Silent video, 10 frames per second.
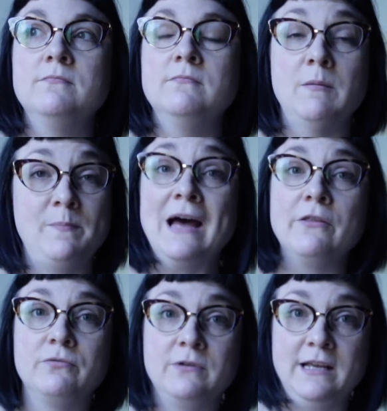
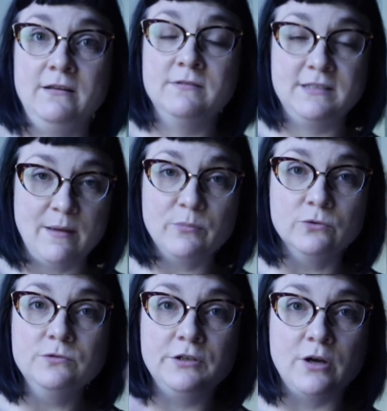about 3
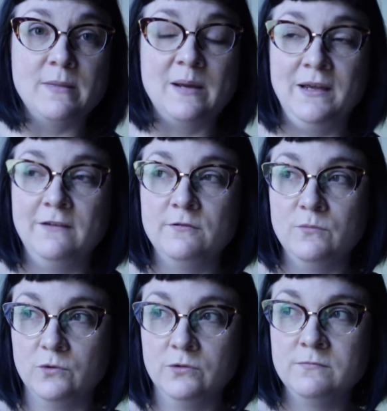samples, maybe even
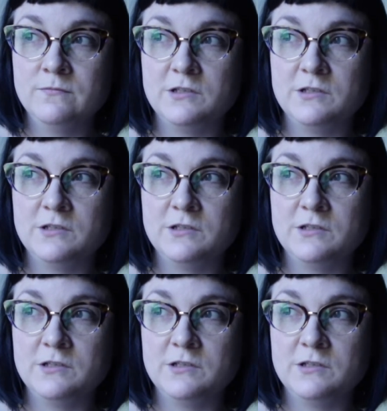more.